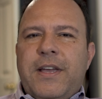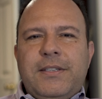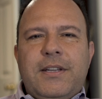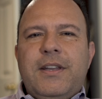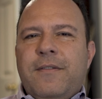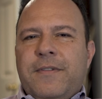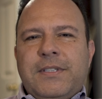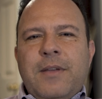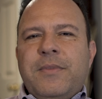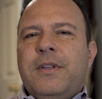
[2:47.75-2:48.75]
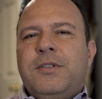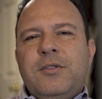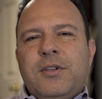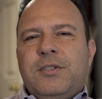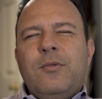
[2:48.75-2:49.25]
face it, if it's something that
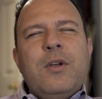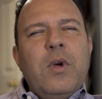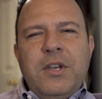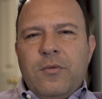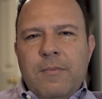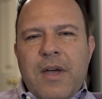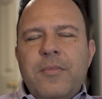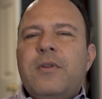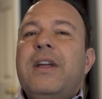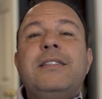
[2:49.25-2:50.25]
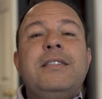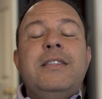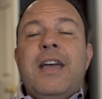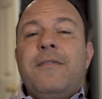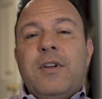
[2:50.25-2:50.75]
you're just doing when you remember, it's
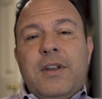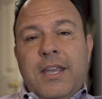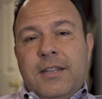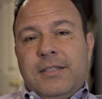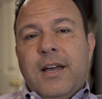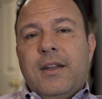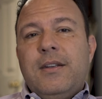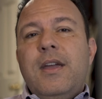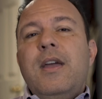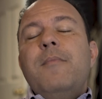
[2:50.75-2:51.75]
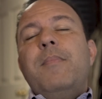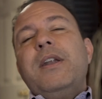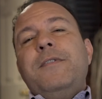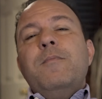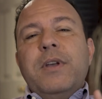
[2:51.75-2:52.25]
never going to get done.
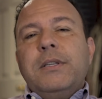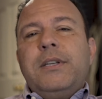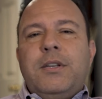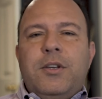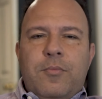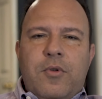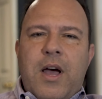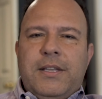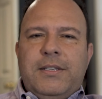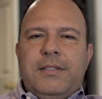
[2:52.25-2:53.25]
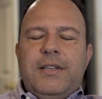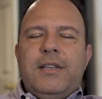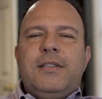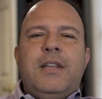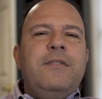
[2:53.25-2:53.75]
But if you build it into your
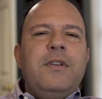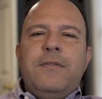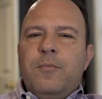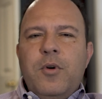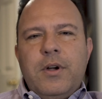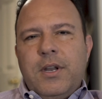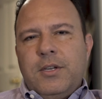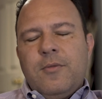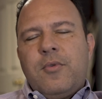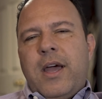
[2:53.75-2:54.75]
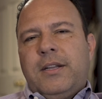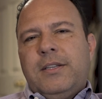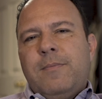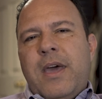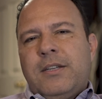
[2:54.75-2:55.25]
processes, and even if you put it into your
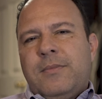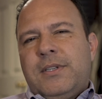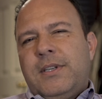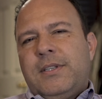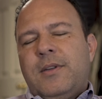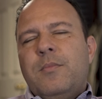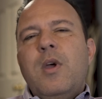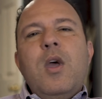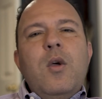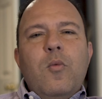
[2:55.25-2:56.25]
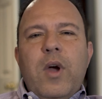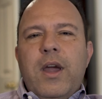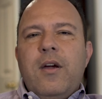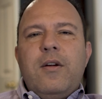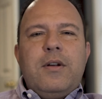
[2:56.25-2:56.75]
practice management system,
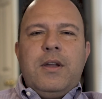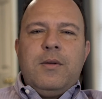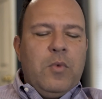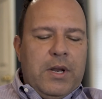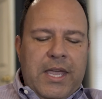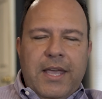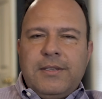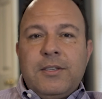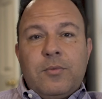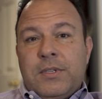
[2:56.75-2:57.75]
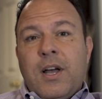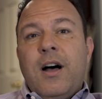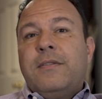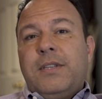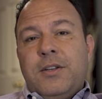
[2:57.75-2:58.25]
where when a case is
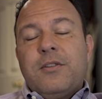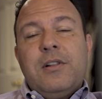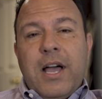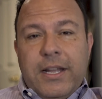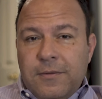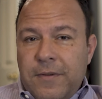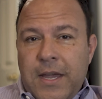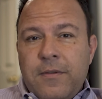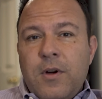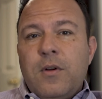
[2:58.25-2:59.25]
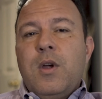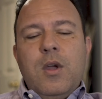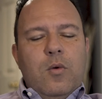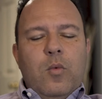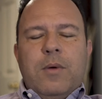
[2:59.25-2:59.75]
resolved in your client's favor,
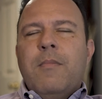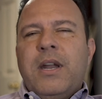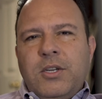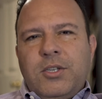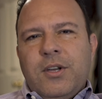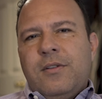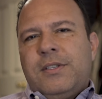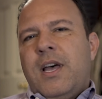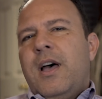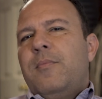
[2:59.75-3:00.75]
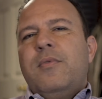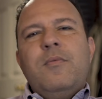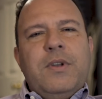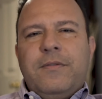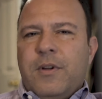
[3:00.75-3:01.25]
when money shows up,
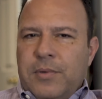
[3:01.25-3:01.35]
when you've